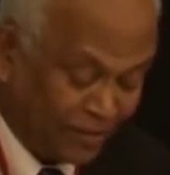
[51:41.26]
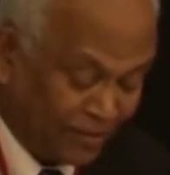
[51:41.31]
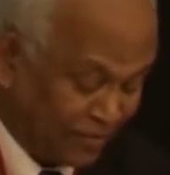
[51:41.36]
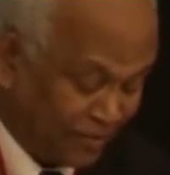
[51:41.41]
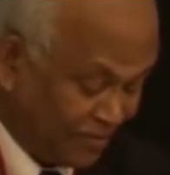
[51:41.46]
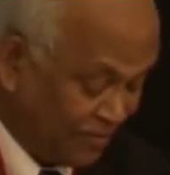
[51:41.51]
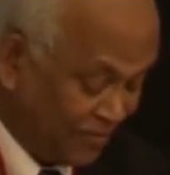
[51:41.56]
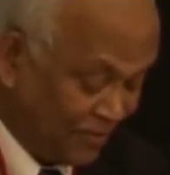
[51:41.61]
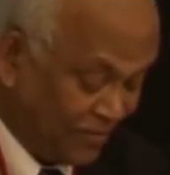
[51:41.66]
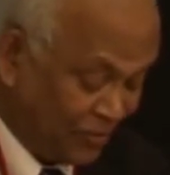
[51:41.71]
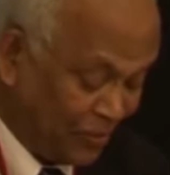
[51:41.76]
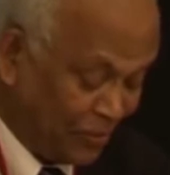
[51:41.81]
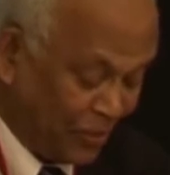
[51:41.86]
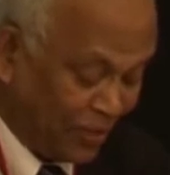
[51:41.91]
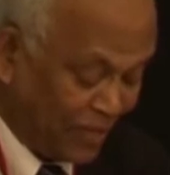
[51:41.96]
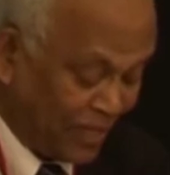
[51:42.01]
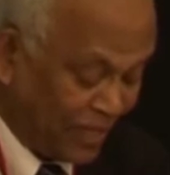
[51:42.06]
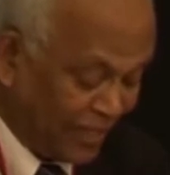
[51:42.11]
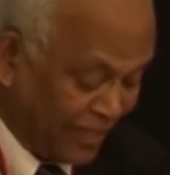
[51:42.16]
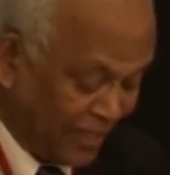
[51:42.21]
and
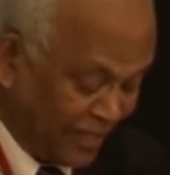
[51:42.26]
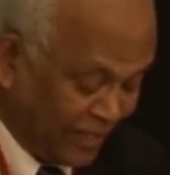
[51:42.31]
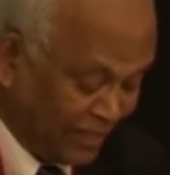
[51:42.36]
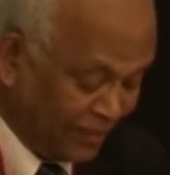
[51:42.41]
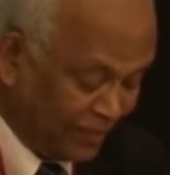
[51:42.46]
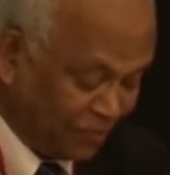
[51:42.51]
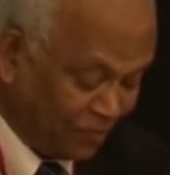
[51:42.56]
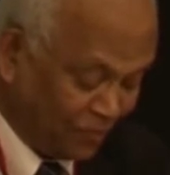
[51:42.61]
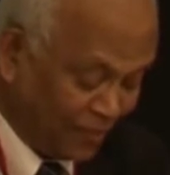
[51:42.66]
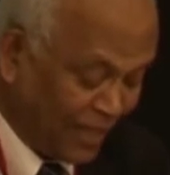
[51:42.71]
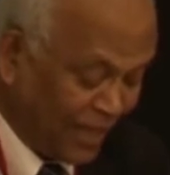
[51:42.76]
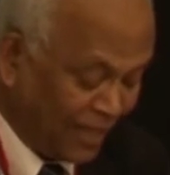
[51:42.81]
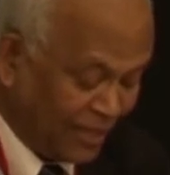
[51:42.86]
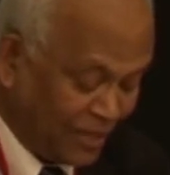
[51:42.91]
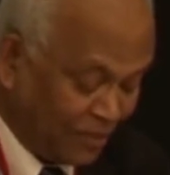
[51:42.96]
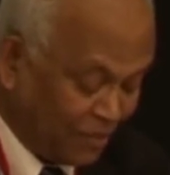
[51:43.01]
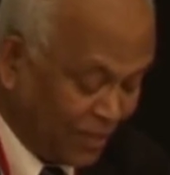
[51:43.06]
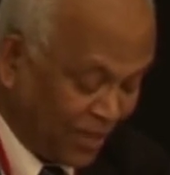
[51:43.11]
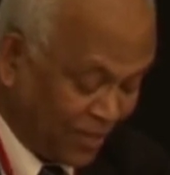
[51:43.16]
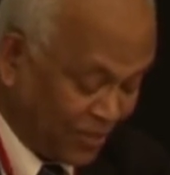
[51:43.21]
we have done it in
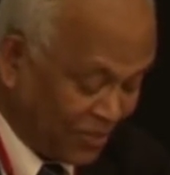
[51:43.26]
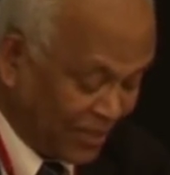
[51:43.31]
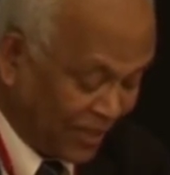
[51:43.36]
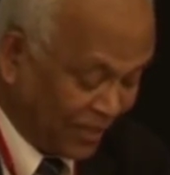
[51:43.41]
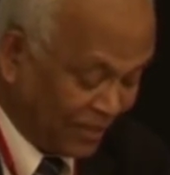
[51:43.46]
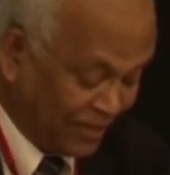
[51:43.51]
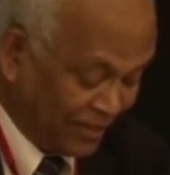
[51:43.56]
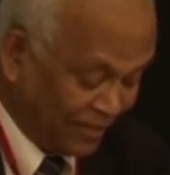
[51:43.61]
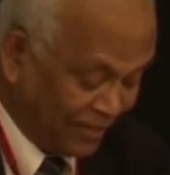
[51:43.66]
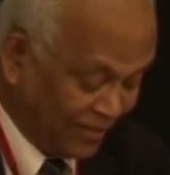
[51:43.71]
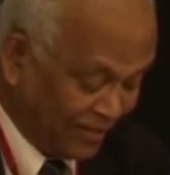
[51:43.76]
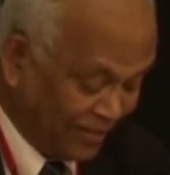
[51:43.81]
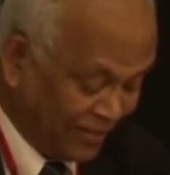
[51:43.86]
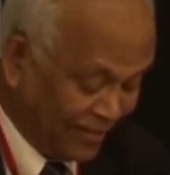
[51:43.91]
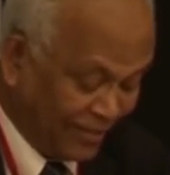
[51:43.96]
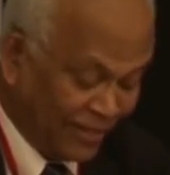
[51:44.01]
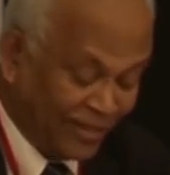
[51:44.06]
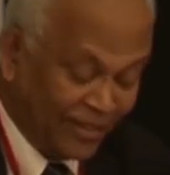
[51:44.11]
90 minutes, I think.